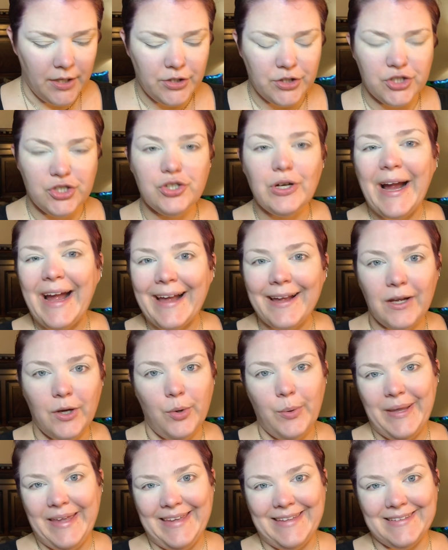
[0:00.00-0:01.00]
drag
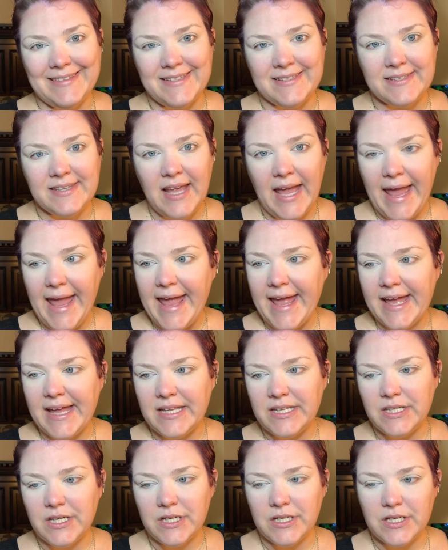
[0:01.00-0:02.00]
queens,
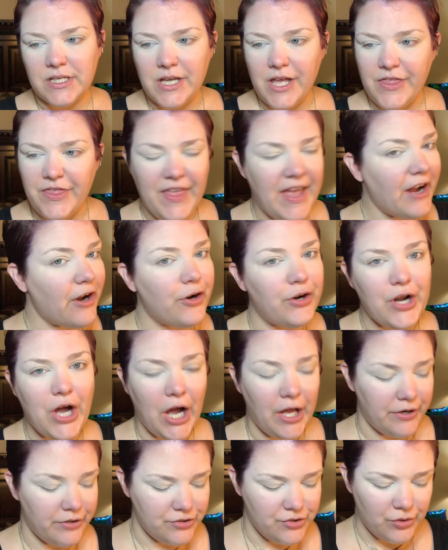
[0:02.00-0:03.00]
and they're
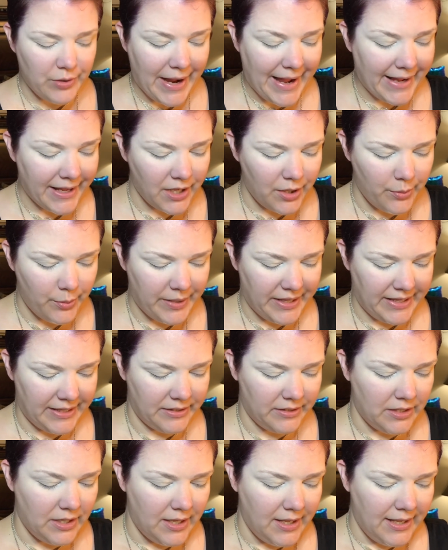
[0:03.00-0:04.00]
not a drag queen.
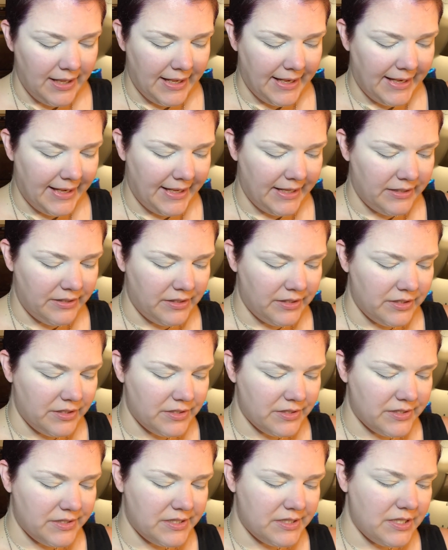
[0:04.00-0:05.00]
And
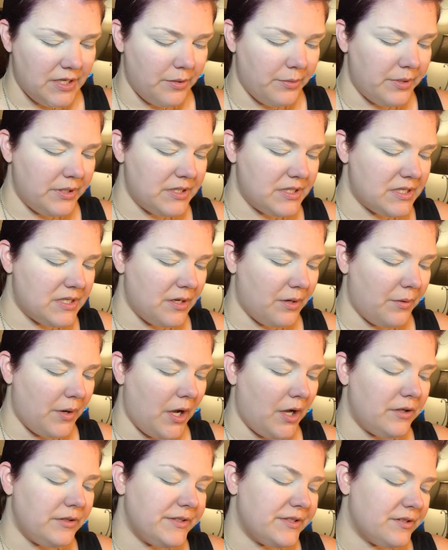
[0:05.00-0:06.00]
so-and-so
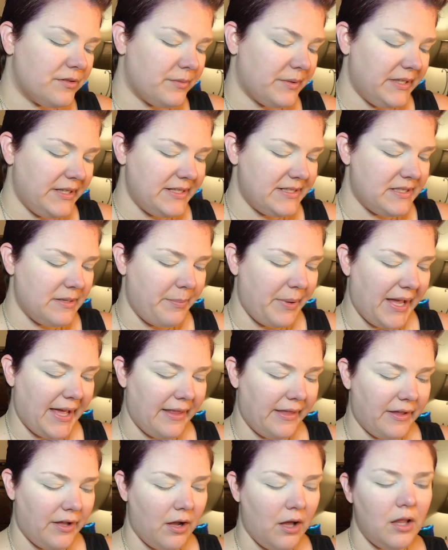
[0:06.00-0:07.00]
also released a
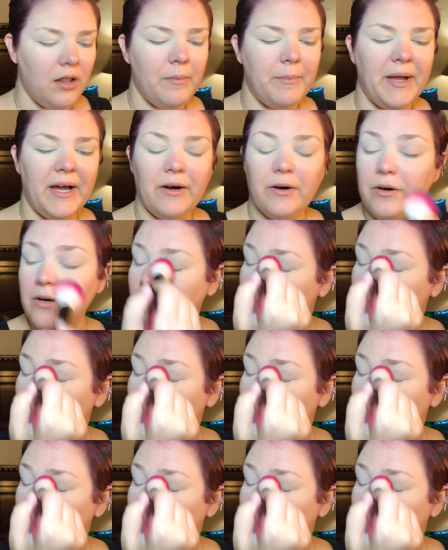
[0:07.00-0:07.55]
palette all about